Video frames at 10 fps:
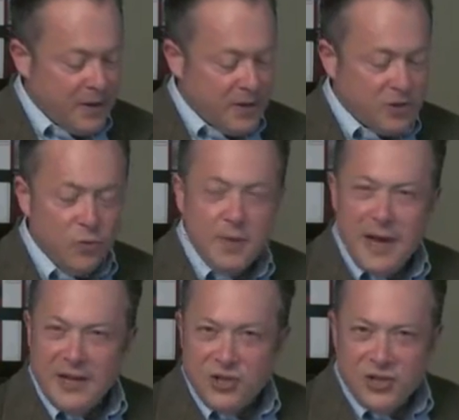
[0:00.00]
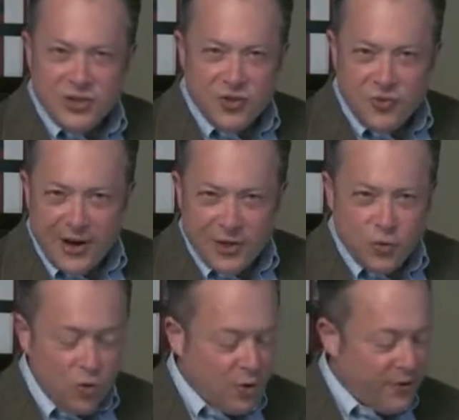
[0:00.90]
So imagine the strange
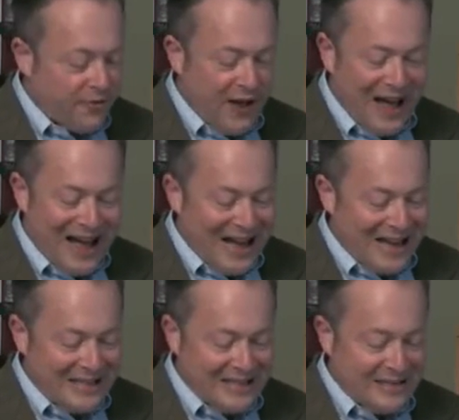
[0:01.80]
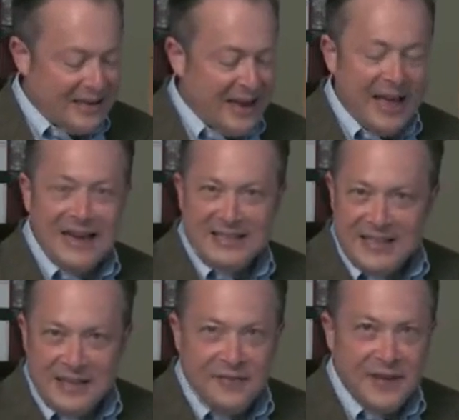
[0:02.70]
world of eyes and
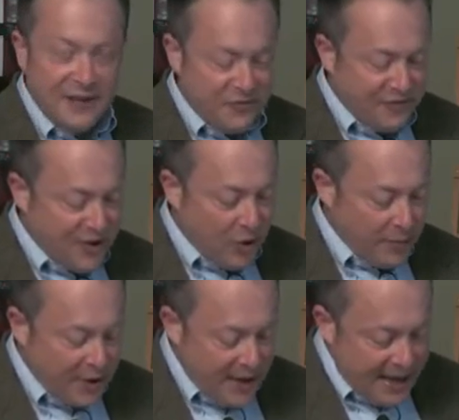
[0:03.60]
TV and film.